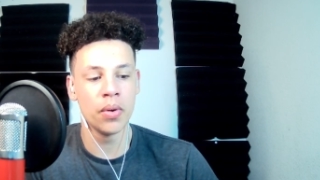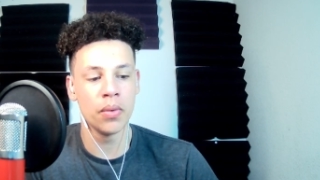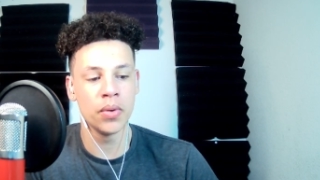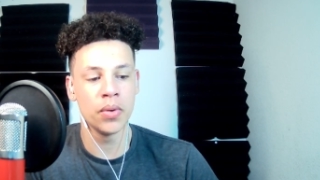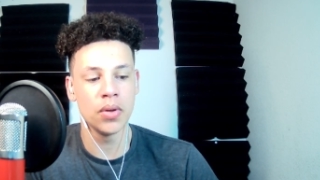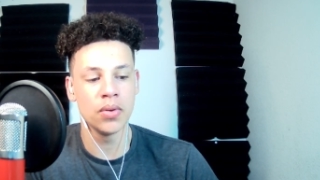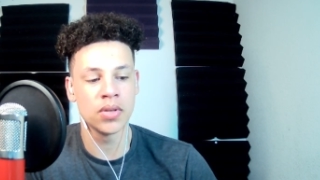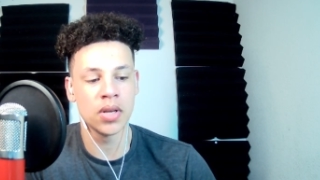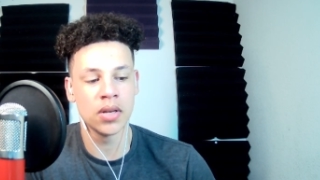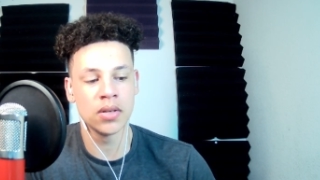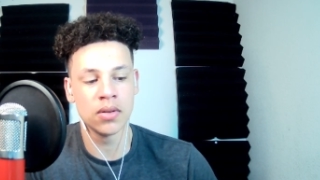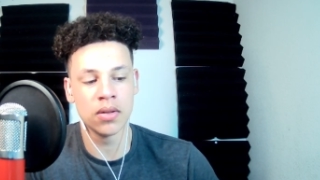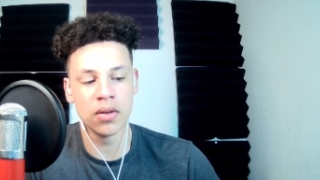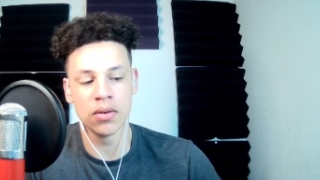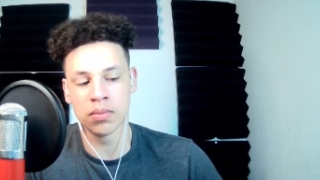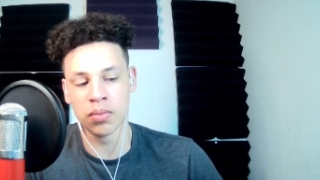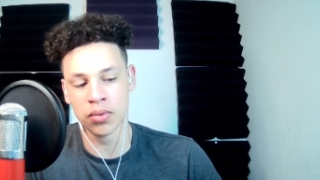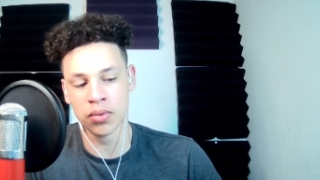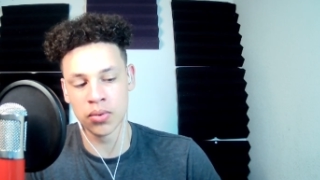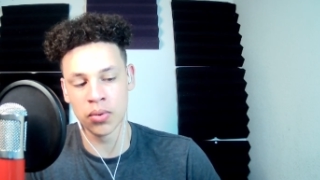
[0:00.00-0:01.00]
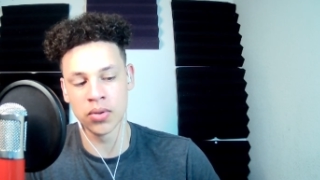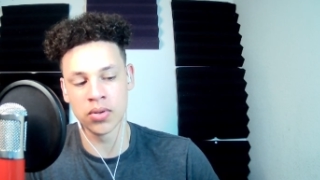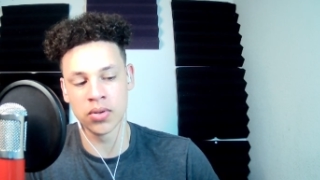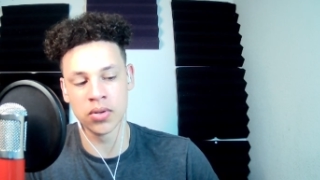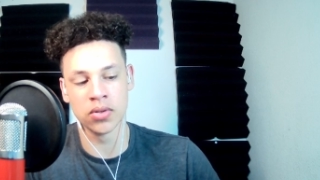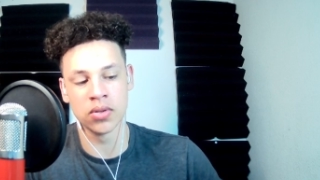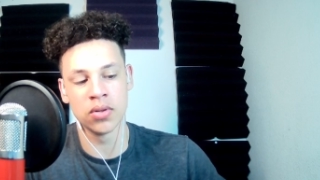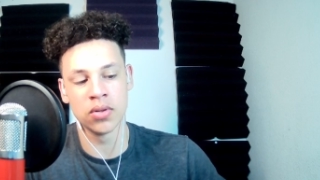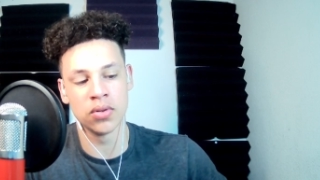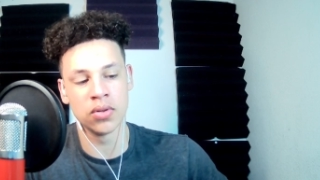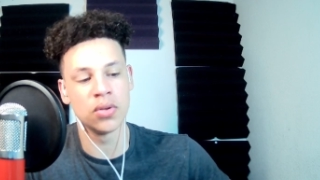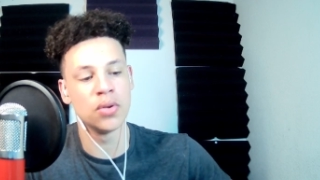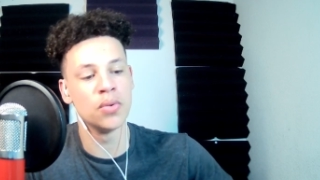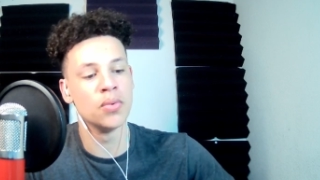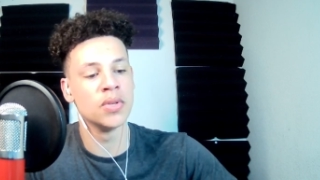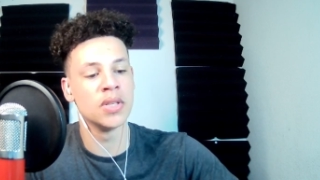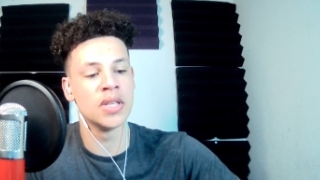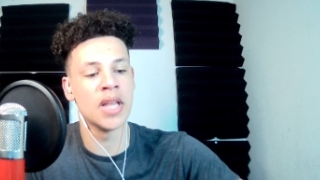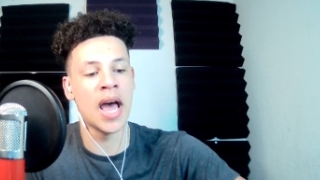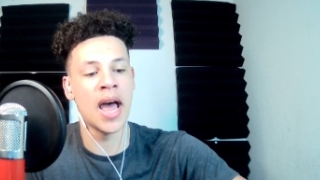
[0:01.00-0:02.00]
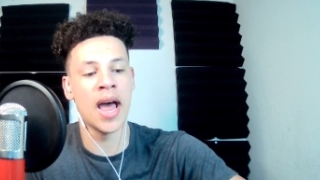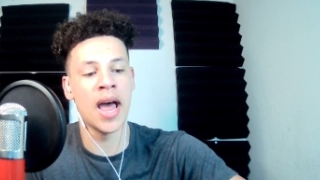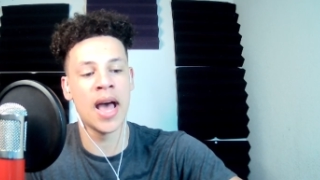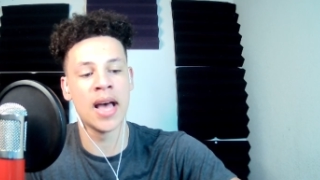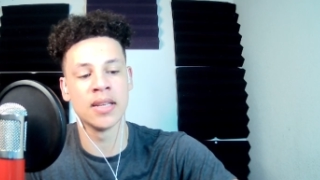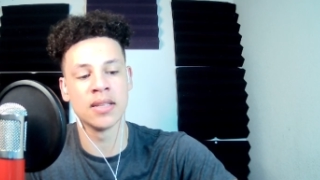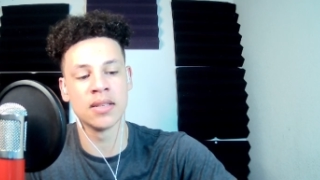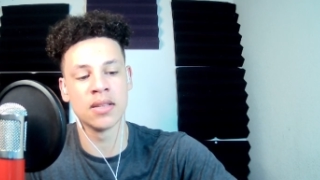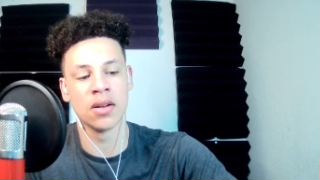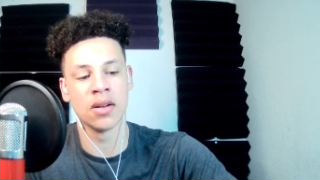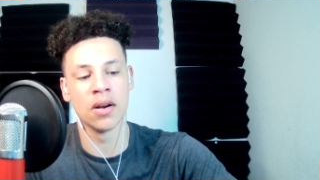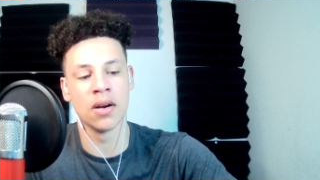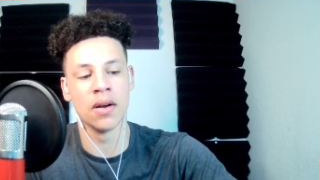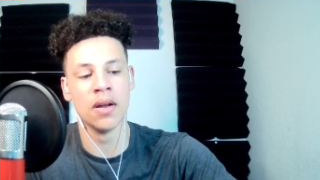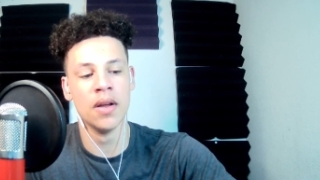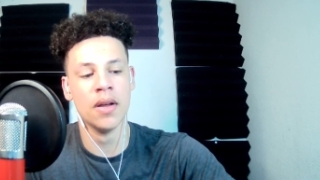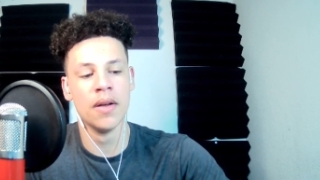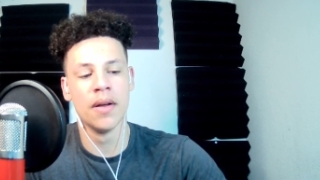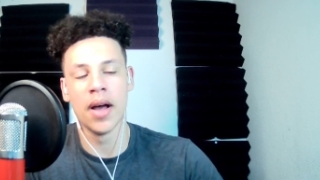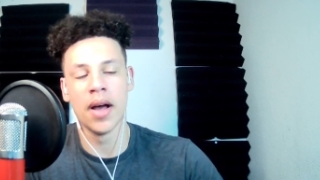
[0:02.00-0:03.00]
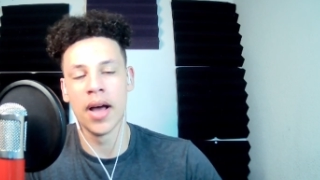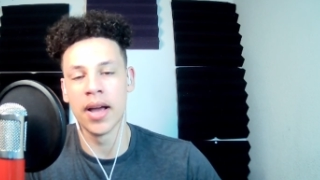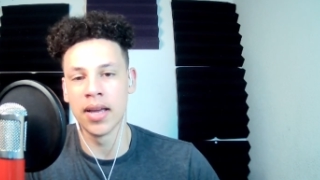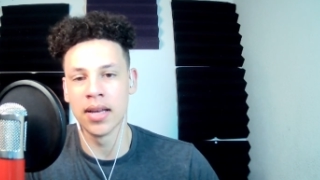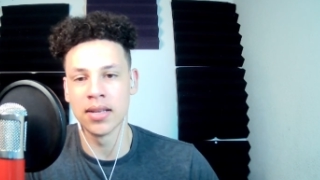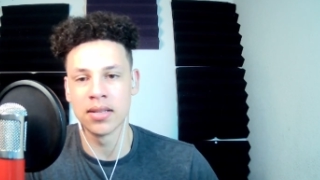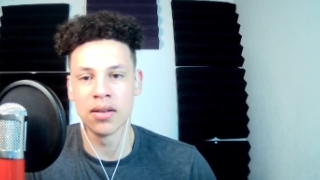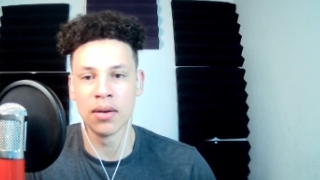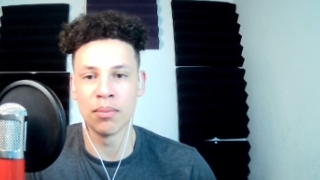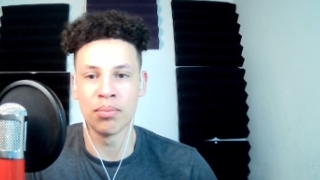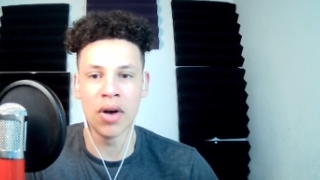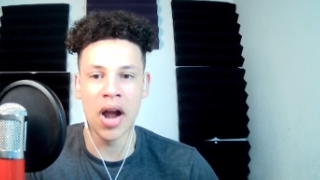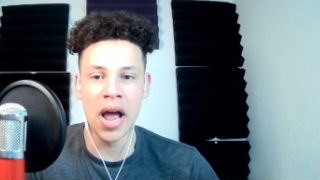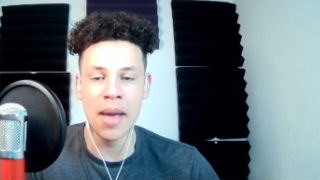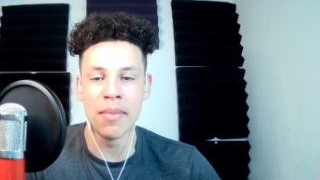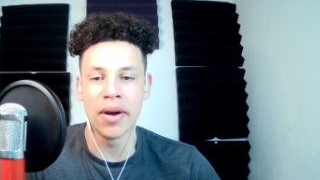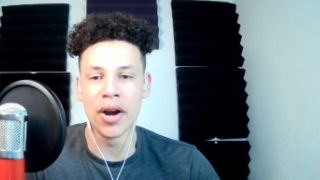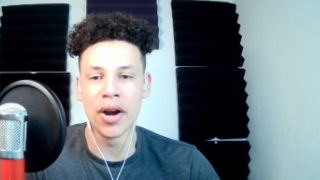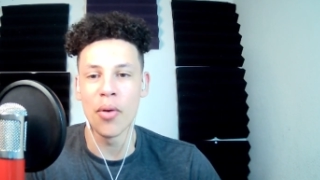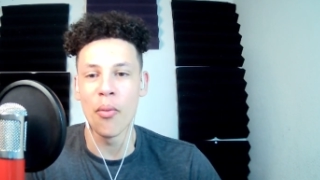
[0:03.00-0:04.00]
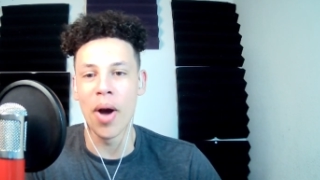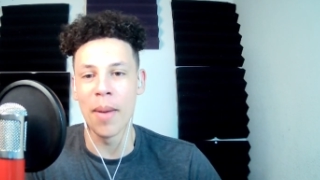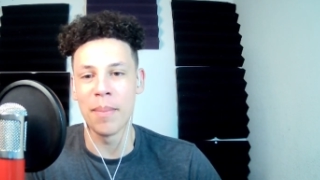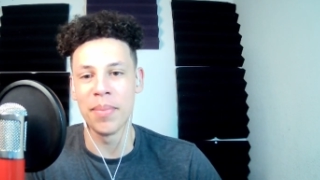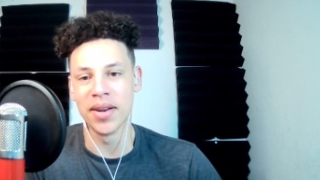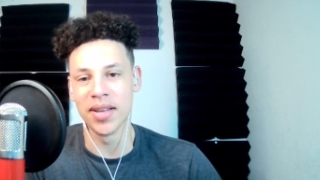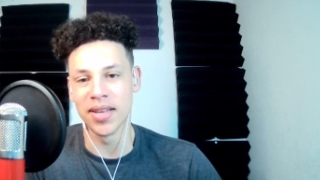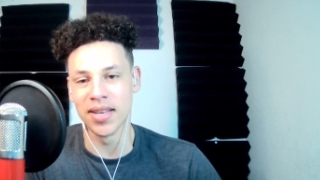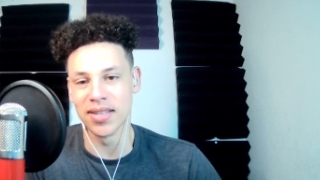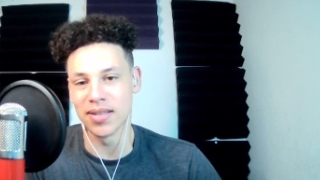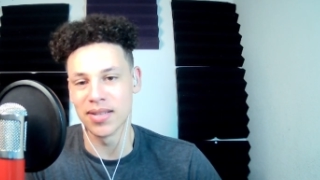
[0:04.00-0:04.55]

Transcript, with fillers: What do you say to those pro-choicers who use that as their primary weapon against